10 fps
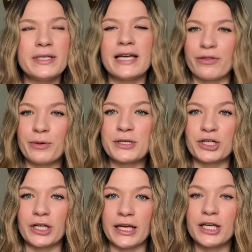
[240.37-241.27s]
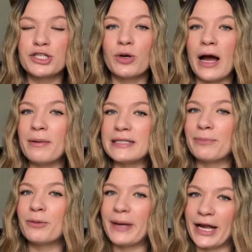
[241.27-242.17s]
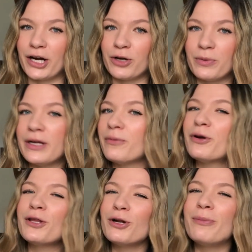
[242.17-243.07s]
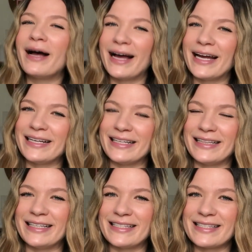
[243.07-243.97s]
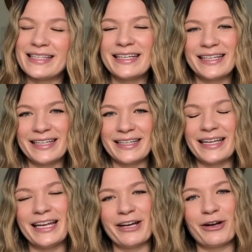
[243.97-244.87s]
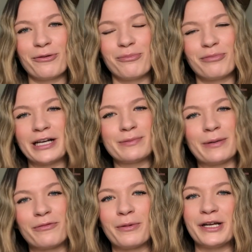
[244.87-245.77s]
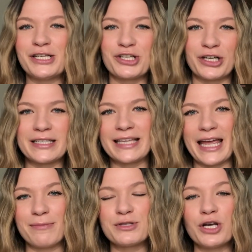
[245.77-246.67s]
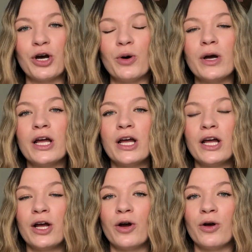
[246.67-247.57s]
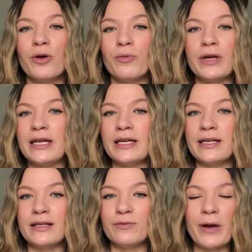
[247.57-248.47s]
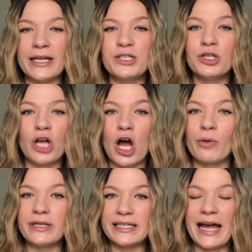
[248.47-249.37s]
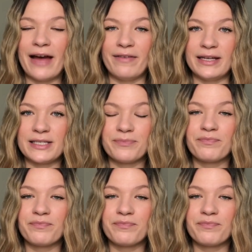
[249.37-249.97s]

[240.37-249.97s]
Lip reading: Yeah, 3 weeks early. So I was not prepared. We were a little behind in this, getting our breast pump from our insurance game. So we waited too long. We didn't have it.